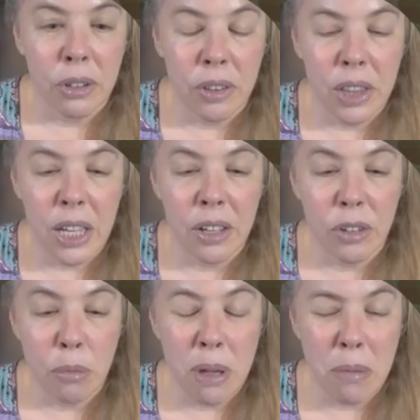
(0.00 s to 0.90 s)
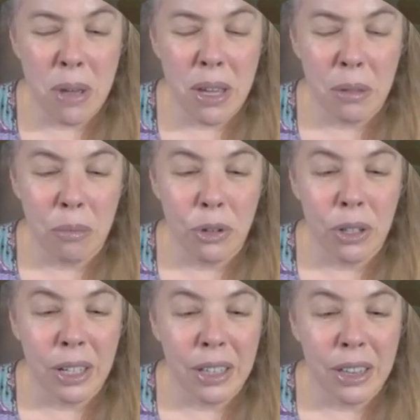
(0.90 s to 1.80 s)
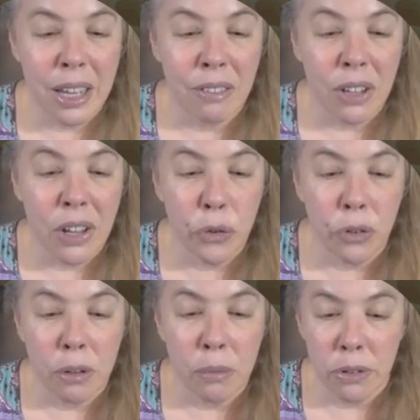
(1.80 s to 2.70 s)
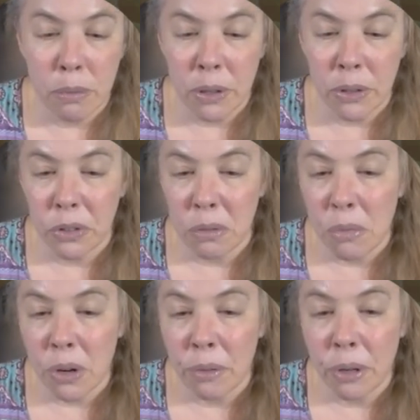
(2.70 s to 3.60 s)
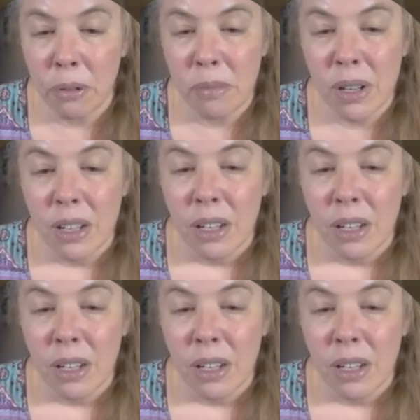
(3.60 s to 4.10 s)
things, it may make them feel like they have less room as opposed to more room.